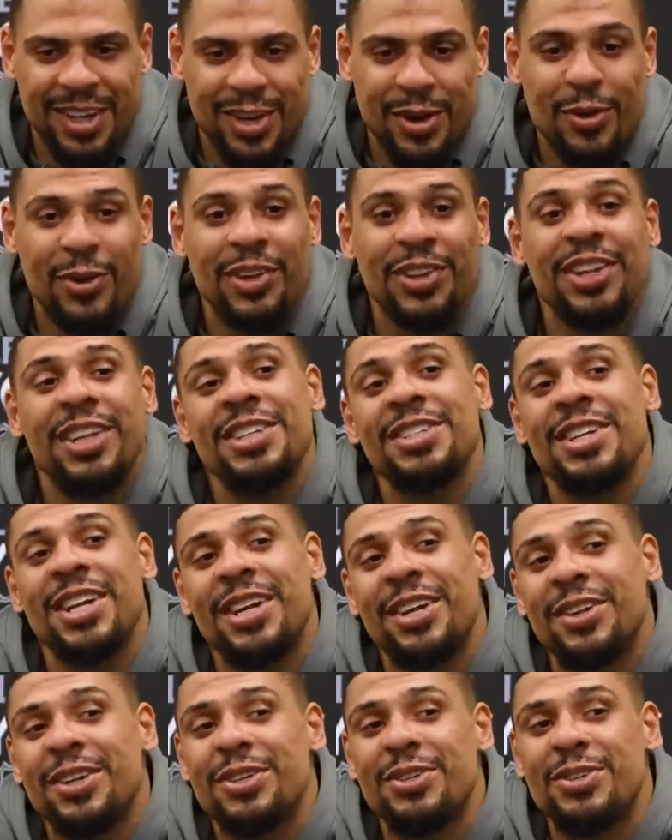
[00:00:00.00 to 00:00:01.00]
want to say
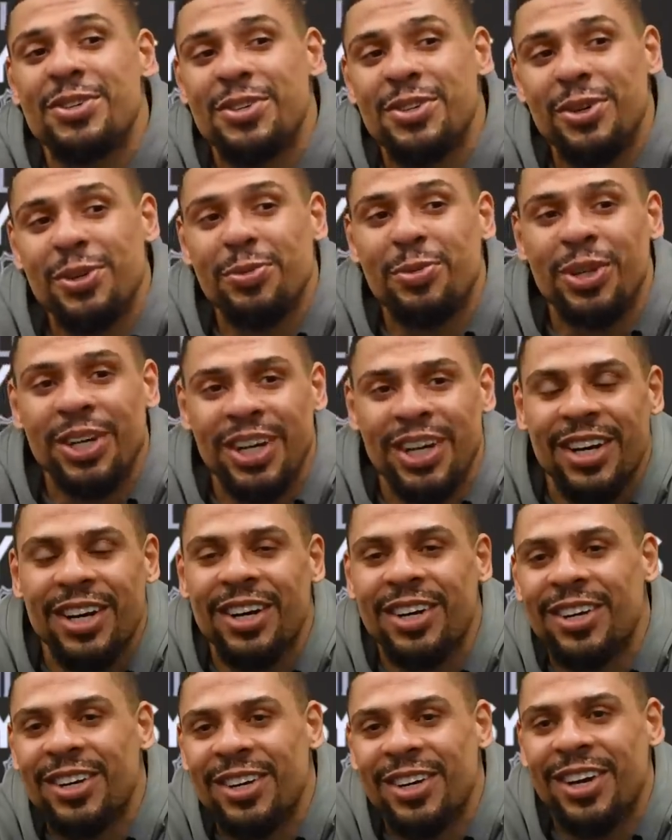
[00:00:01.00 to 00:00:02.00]
anything stupid here.
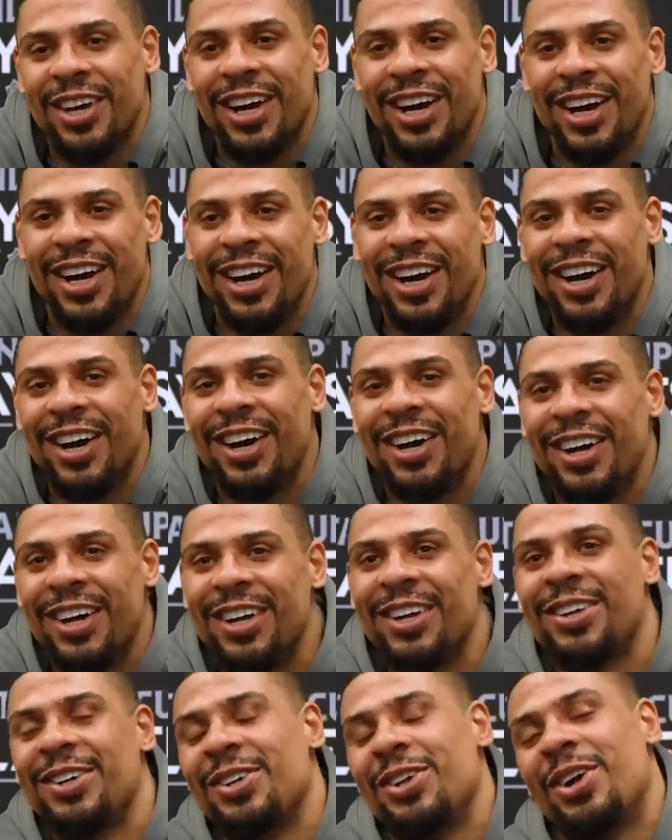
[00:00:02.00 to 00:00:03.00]

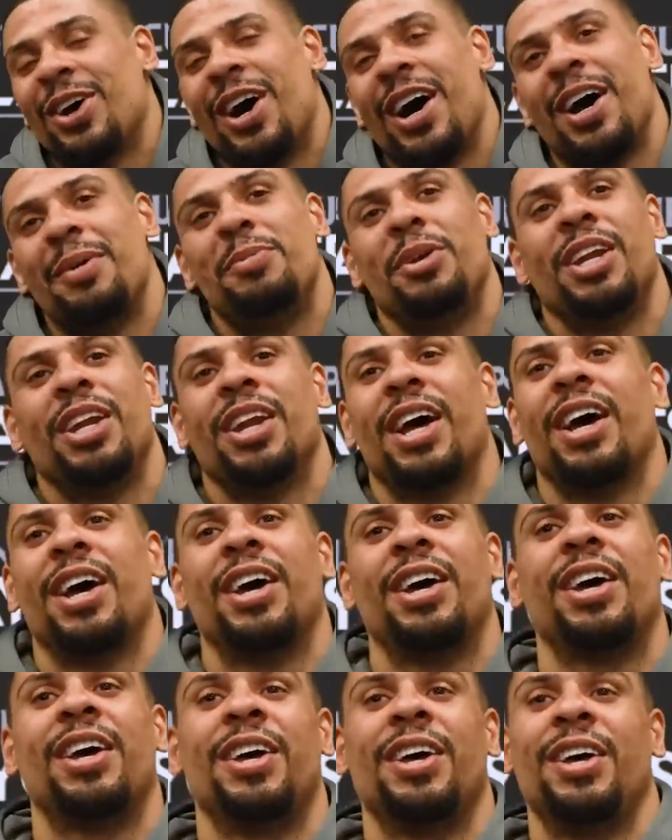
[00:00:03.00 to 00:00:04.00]
No, I mean,
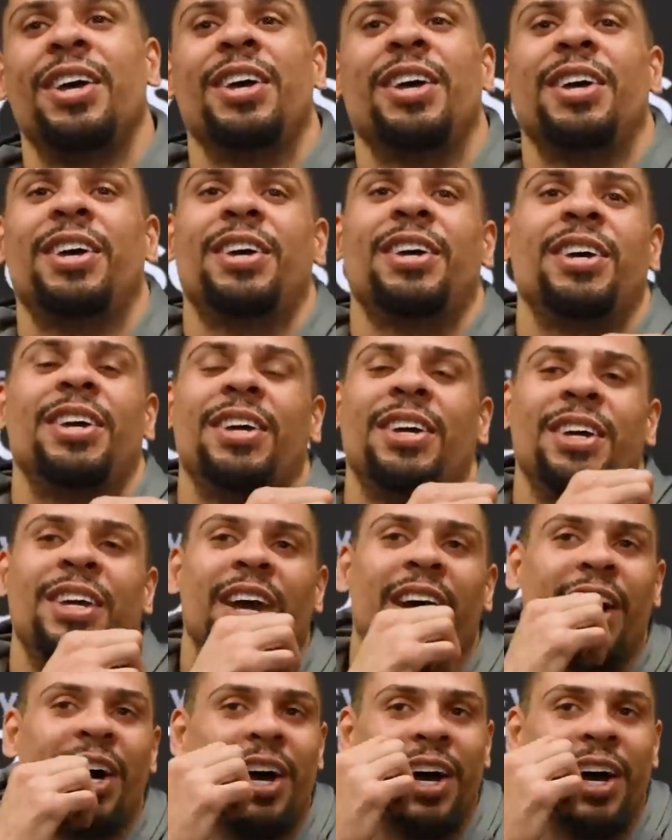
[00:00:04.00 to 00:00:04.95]
you